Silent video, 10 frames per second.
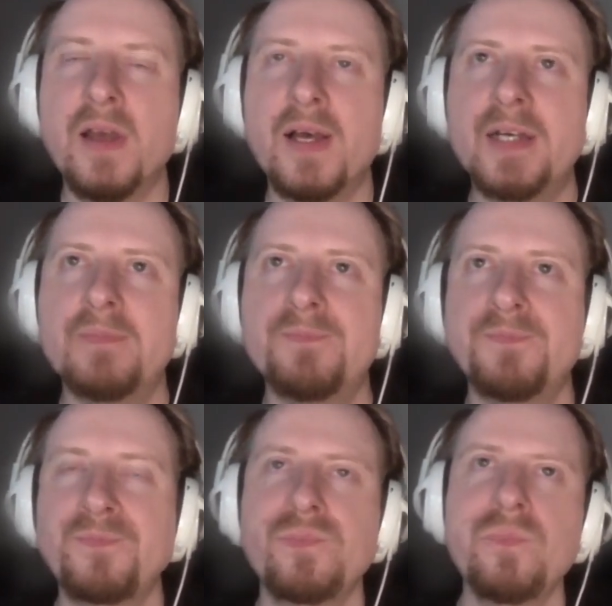
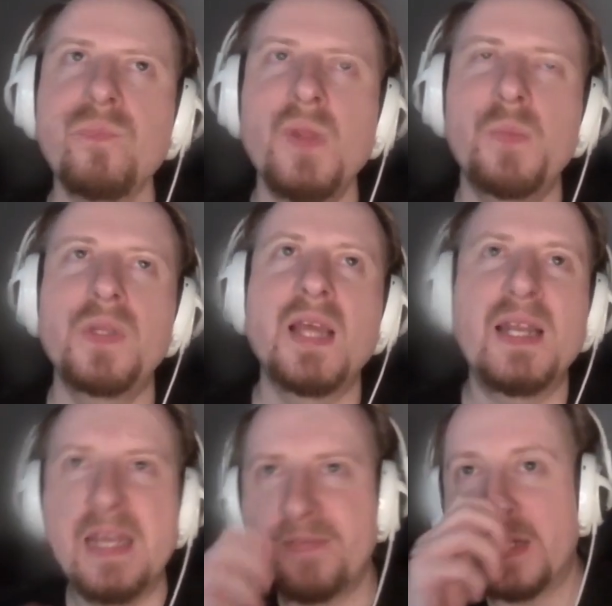But then
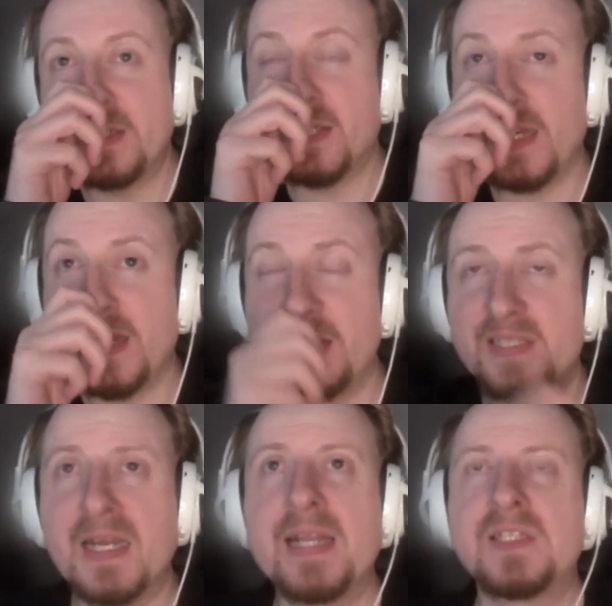if that's the case
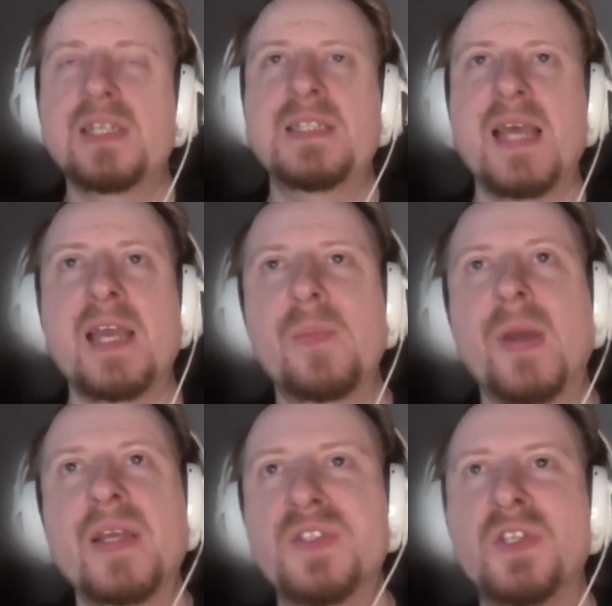and it's like a
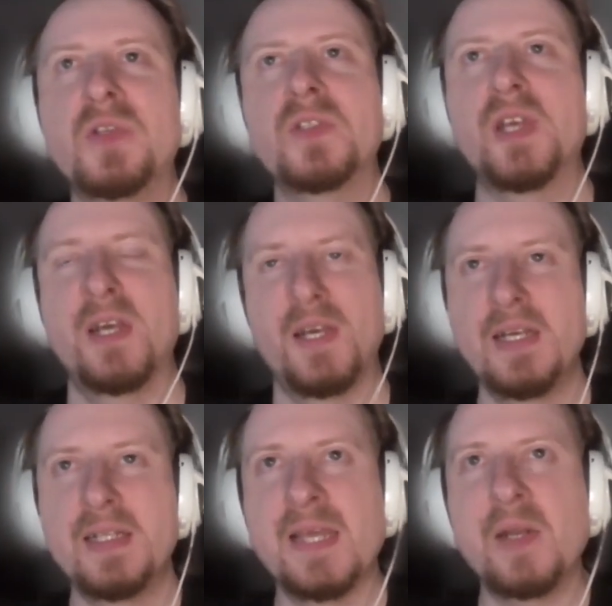tech-based suit,
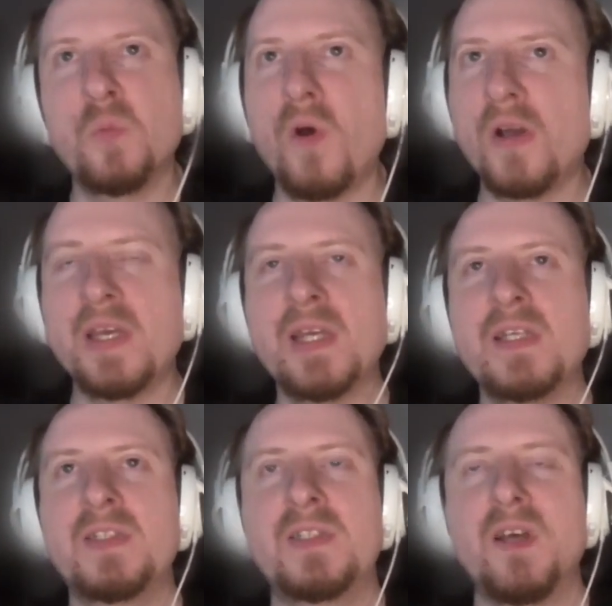then why
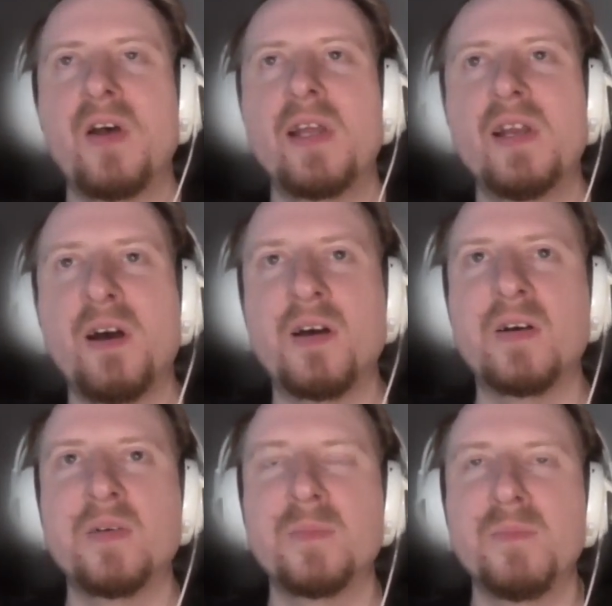is Ironheart
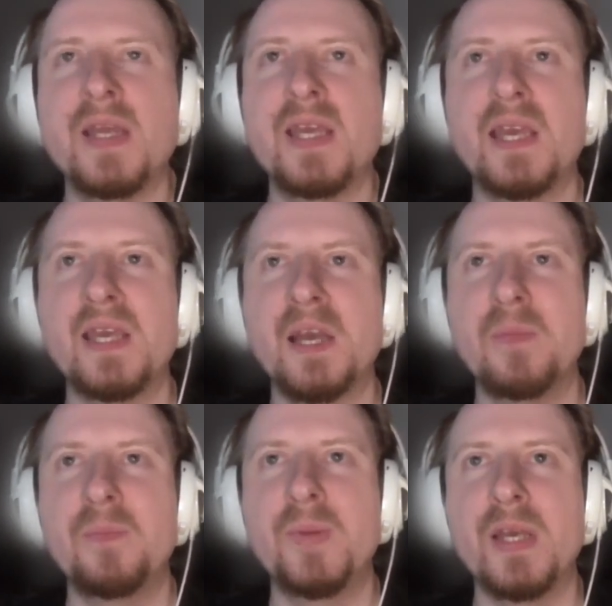making a
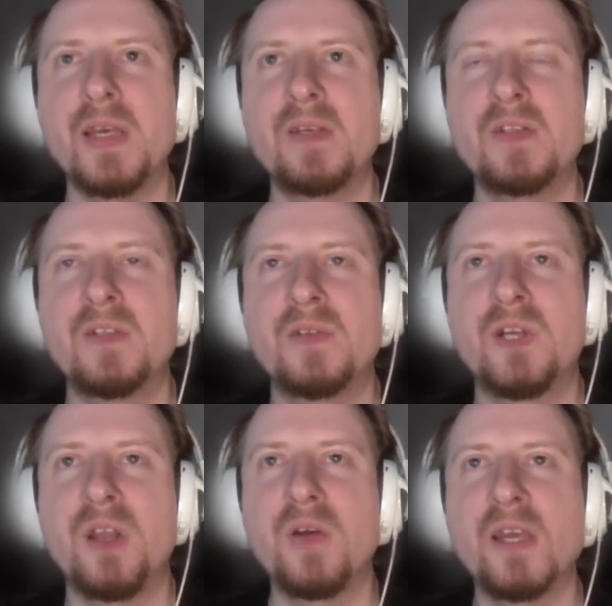big,
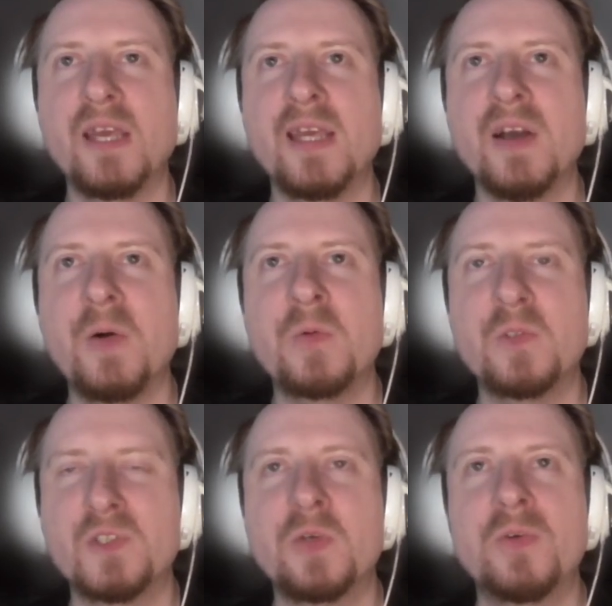clunky,
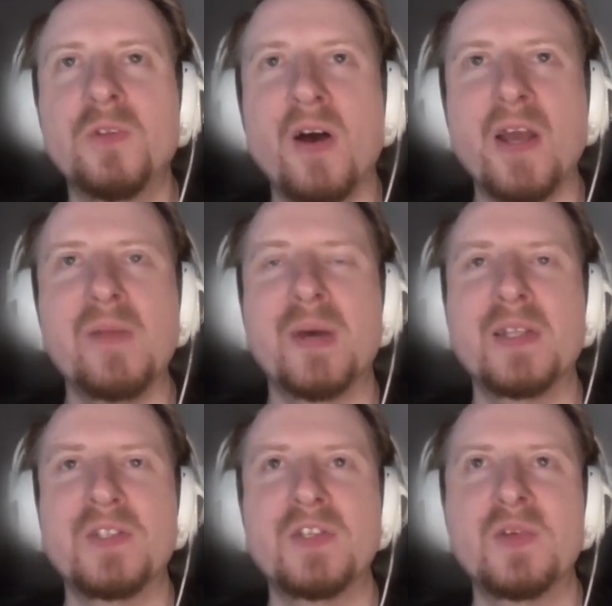old-school Iron Man
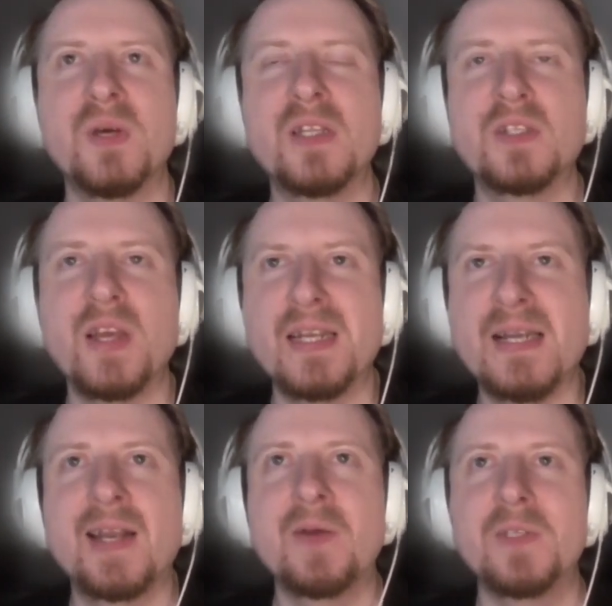suit when there's like
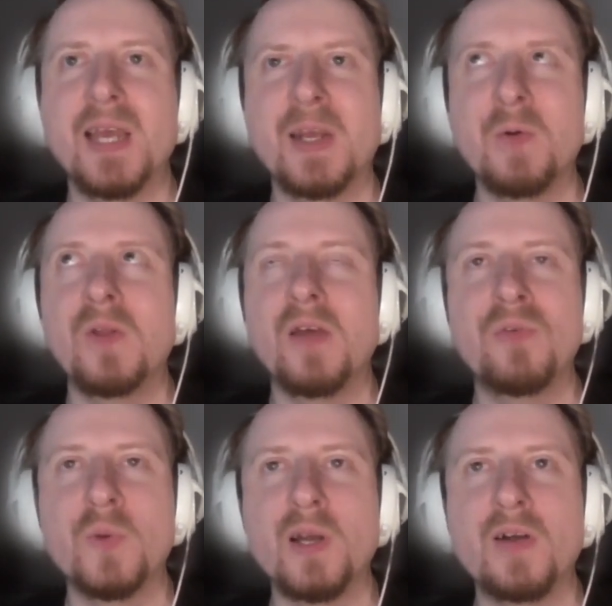nanotech all over
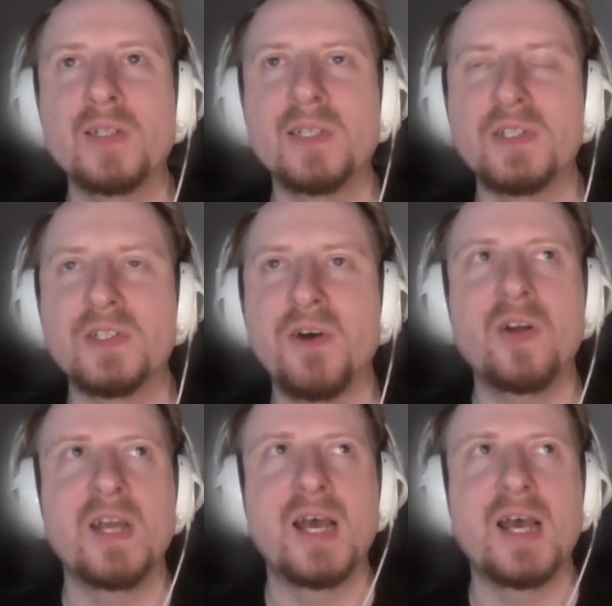Wakanda just on